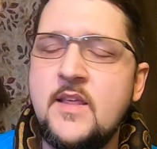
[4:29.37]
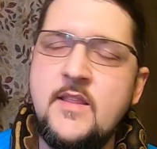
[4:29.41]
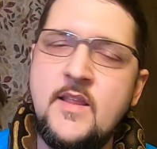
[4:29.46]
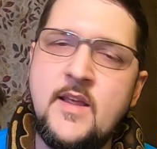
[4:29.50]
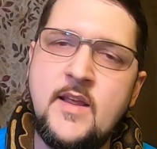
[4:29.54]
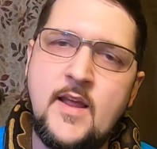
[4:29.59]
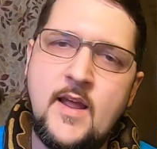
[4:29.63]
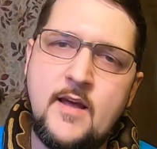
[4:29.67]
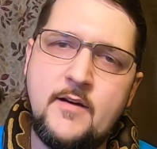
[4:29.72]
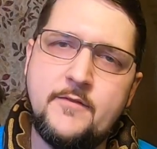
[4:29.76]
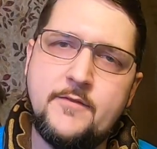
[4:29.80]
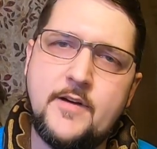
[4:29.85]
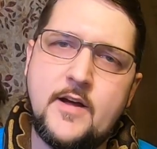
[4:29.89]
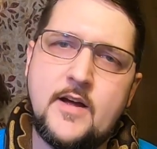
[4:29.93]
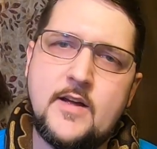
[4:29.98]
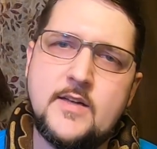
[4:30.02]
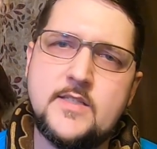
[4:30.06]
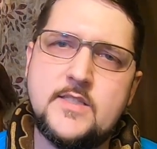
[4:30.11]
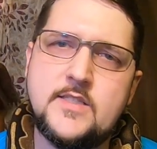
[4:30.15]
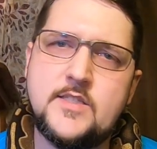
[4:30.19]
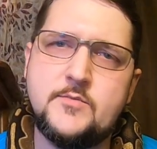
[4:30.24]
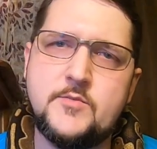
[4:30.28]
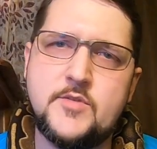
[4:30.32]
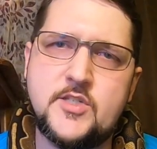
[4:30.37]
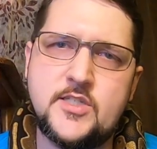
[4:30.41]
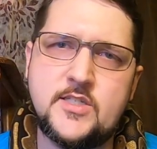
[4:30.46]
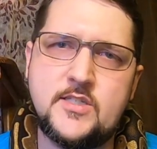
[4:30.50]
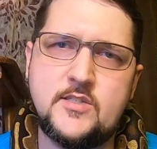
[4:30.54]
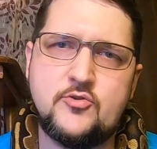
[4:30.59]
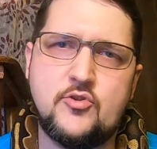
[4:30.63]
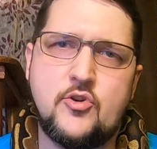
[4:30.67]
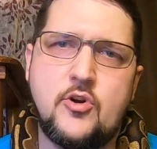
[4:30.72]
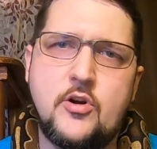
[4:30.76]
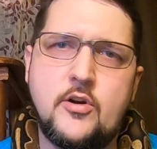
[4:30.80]
They have
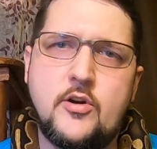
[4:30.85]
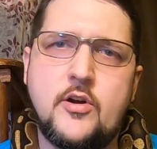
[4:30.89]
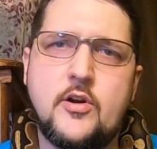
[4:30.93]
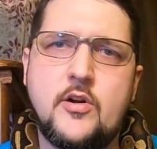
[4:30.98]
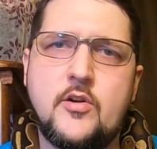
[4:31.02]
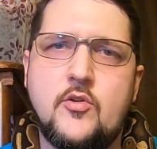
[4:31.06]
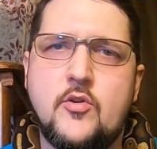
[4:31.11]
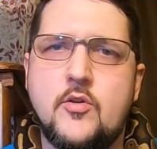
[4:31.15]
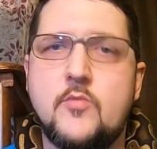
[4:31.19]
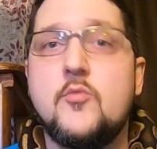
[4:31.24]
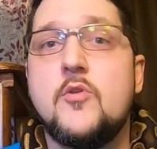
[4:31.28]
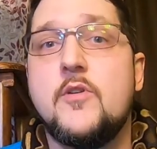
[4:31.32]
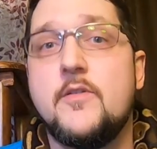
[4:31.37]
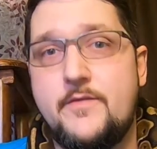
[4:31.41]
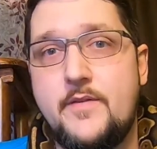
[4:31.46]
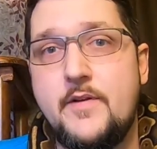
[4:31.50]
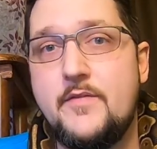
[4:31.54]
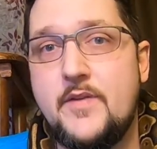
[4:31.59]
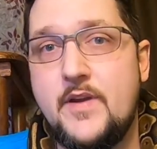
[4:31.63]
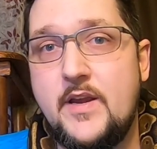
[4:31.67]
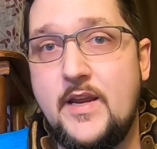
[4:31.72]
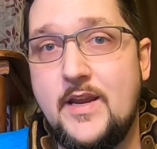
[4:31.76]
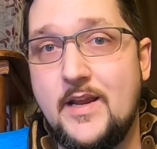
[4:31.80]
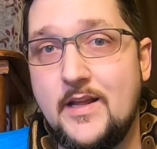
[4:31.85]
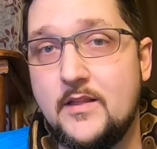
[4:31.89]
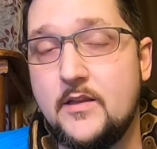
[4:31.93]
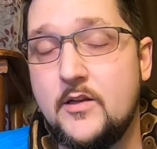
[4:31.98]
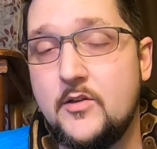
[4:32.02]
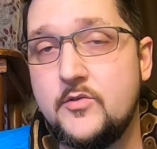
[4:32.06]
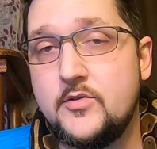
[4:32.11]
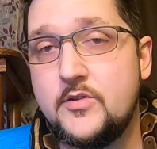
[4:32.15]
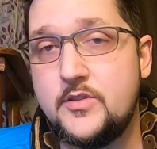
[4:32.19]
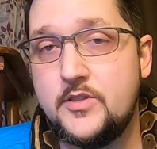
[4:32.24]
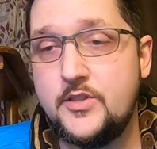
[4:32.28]
stronger or more vivid
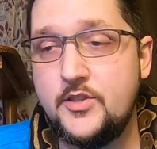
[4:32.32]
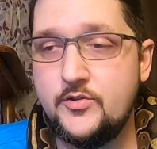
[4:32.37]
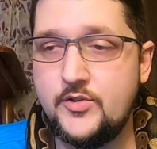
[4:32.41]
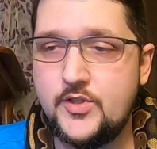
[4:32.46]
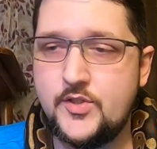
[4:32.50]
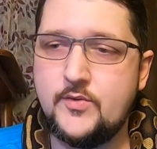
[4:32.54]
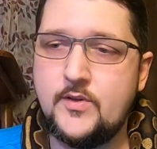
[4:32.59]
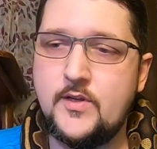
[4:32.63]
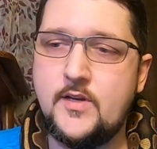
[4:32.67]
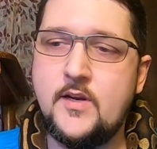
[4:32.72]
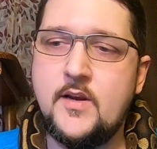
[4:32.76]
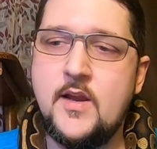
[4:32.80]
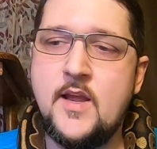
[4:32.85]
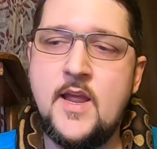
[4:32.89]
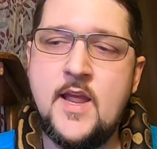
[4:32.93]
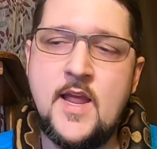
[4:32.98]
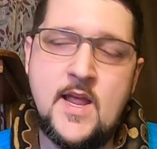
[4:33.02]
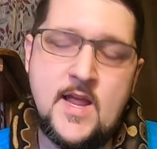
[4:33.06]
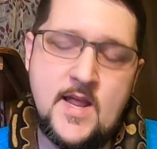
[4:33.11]
yellows usually,